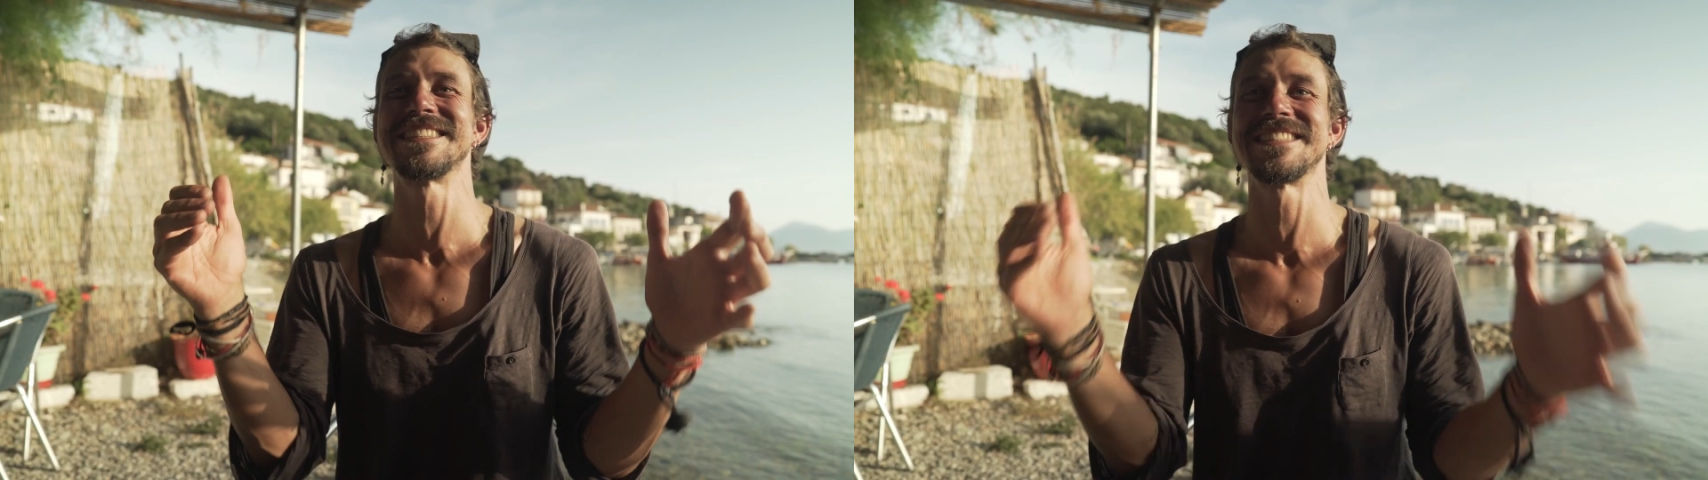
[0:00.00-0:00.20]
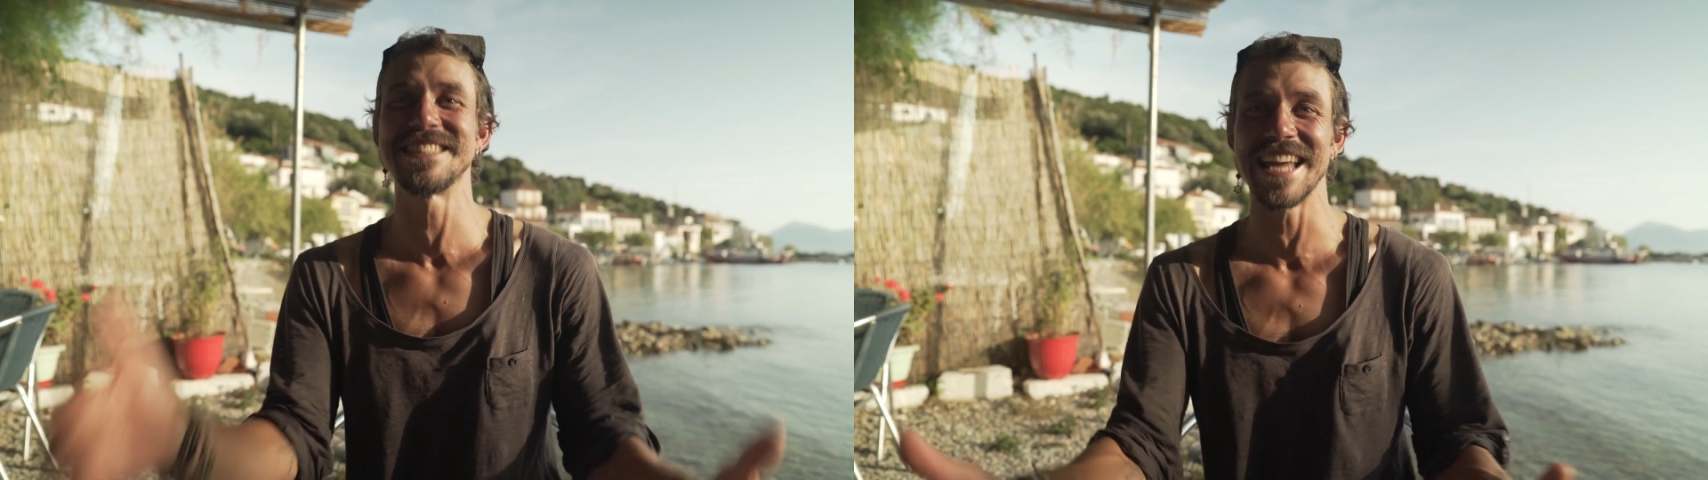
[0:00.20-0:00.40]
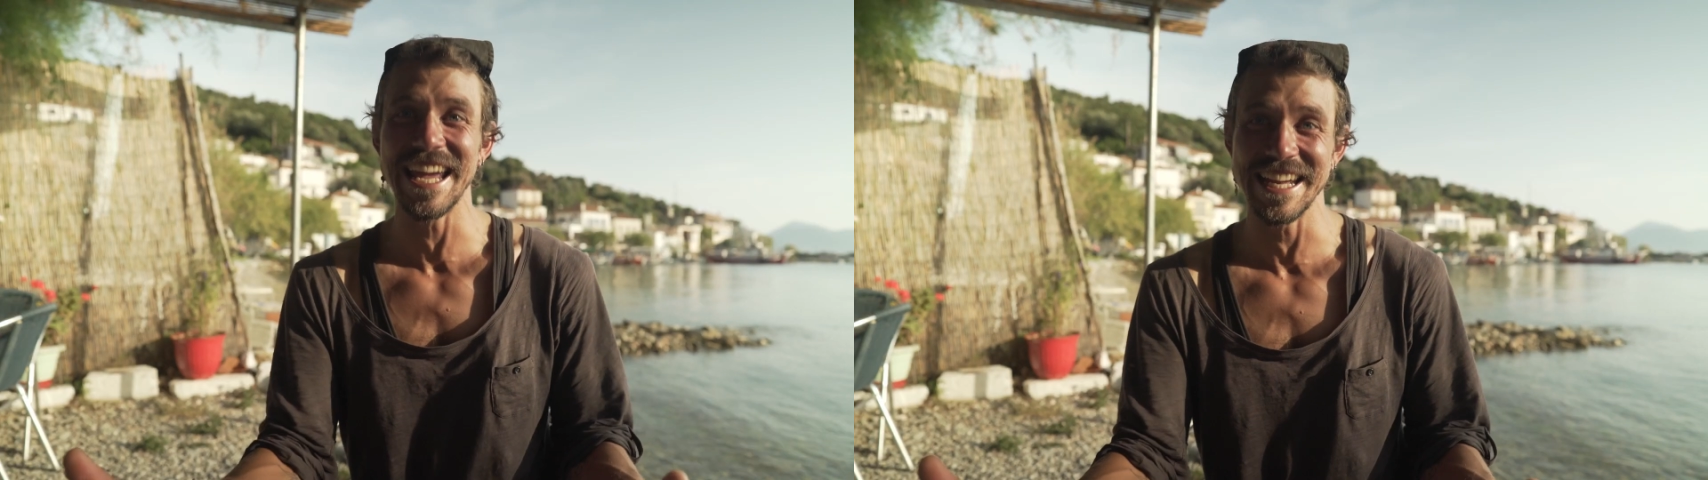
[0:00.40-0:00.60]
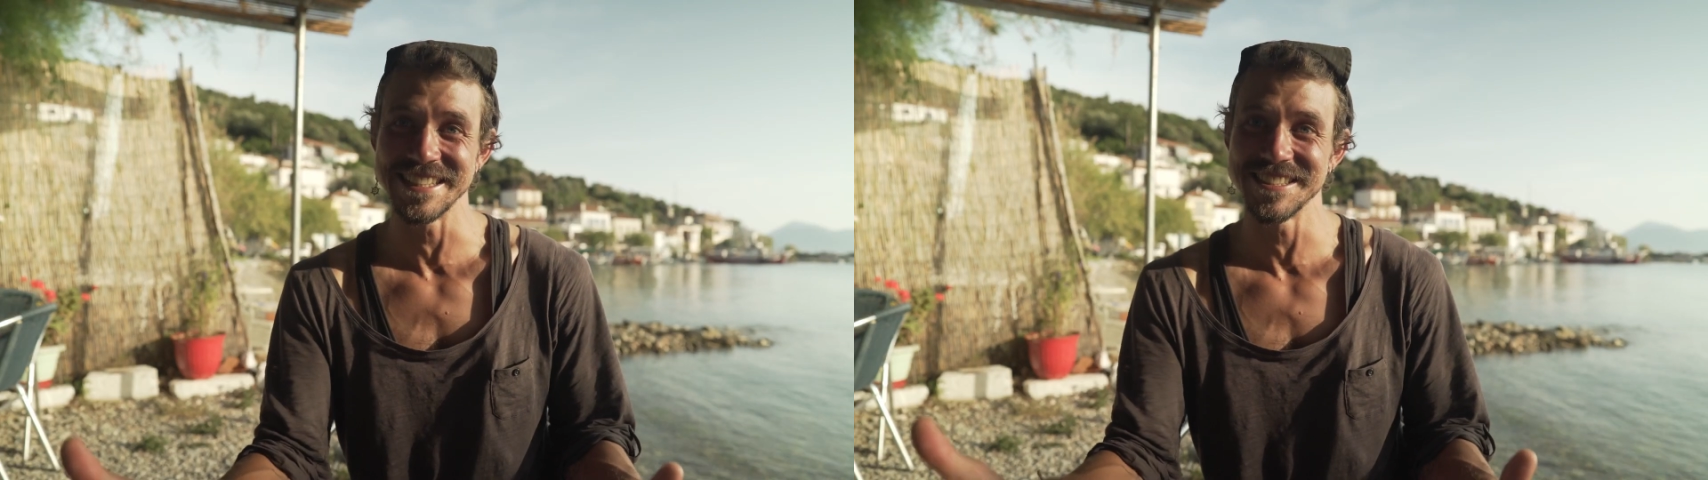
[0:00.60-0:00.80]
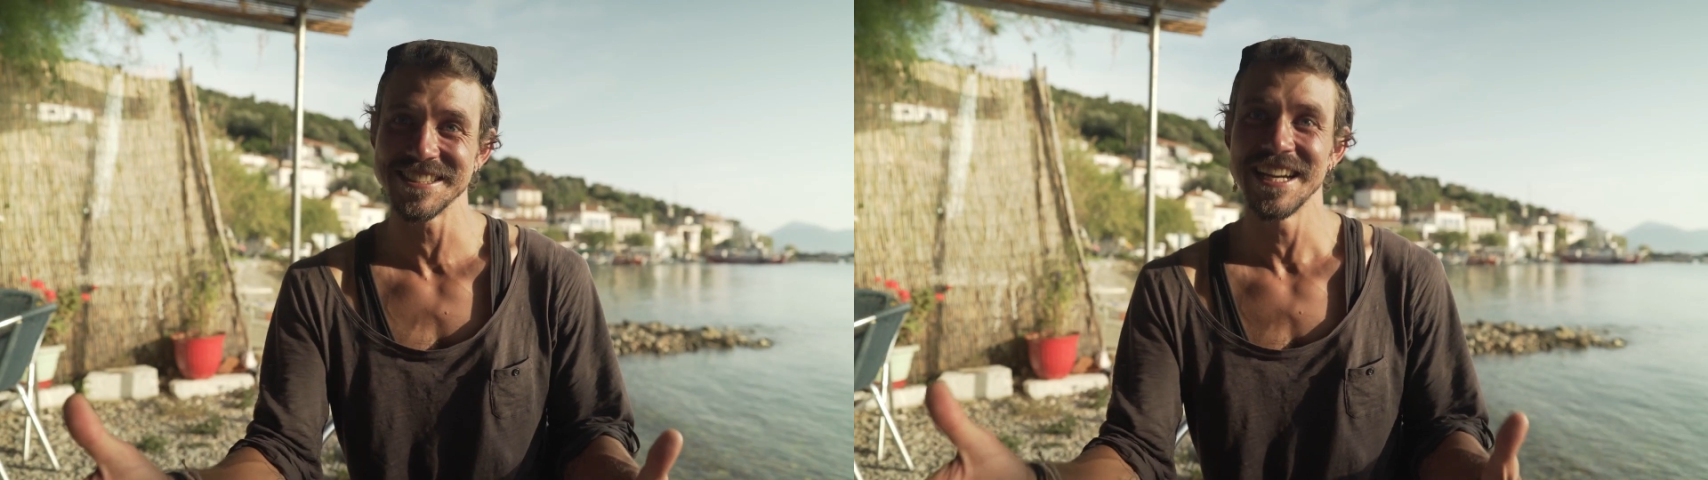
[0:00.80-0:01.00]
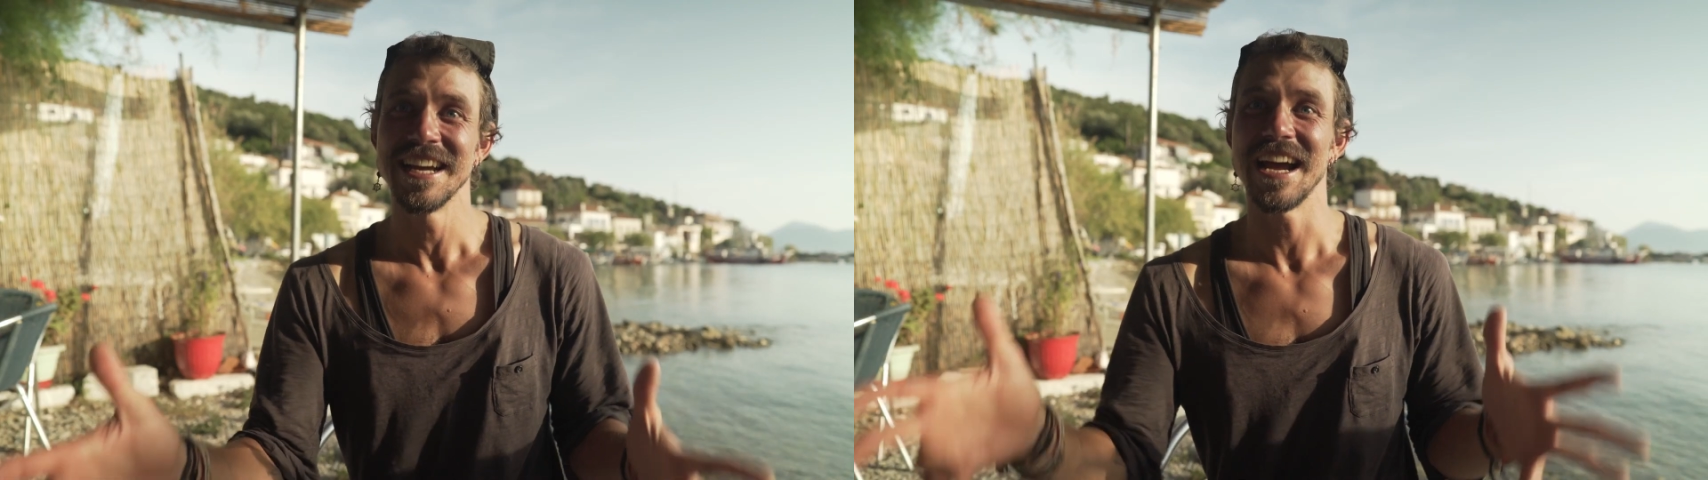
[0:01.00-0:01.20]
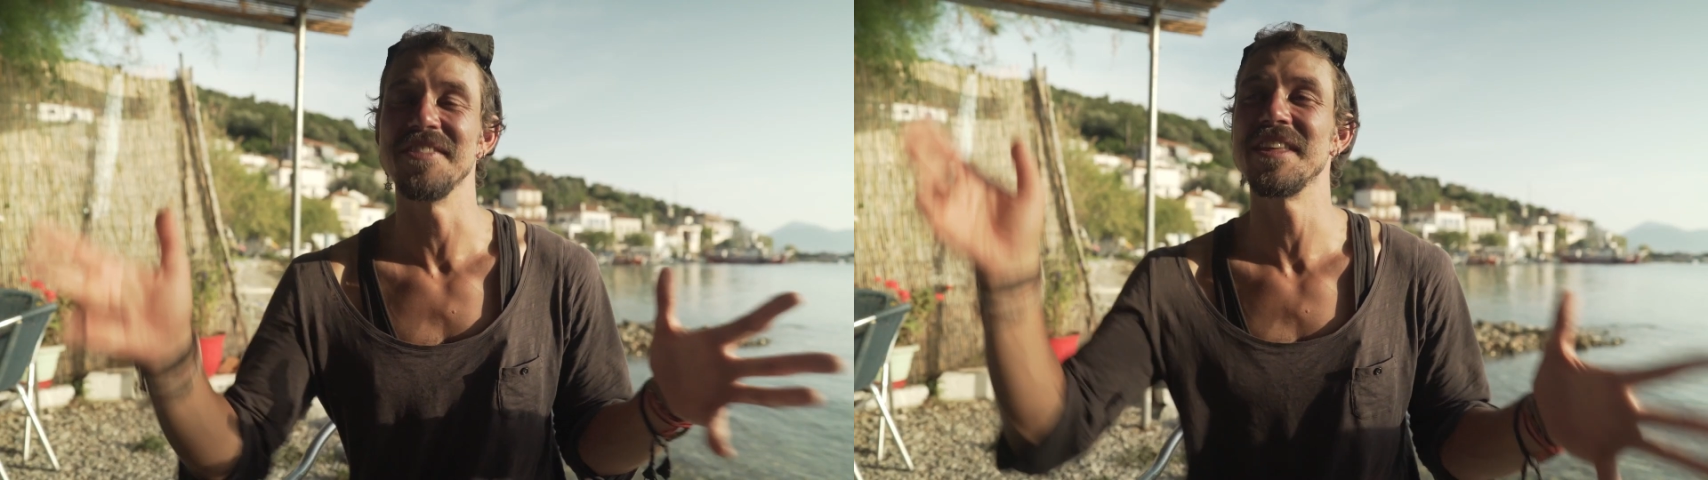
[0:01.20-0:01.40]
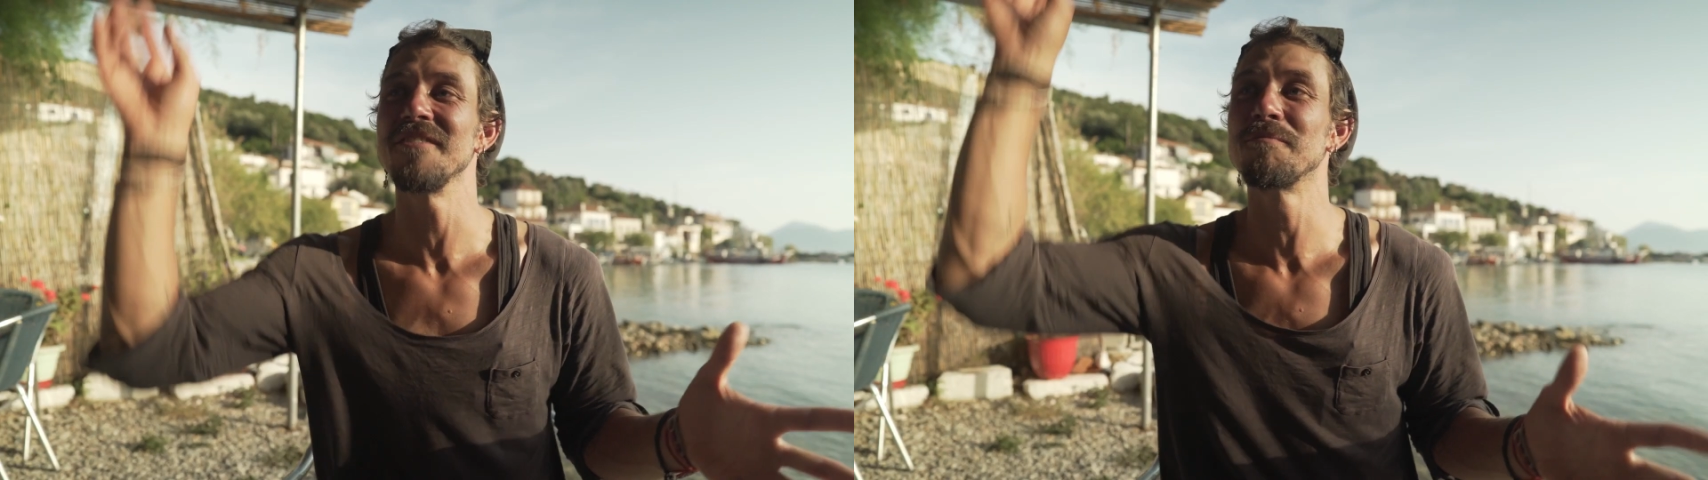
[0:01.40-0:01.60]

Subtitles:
stage, and they've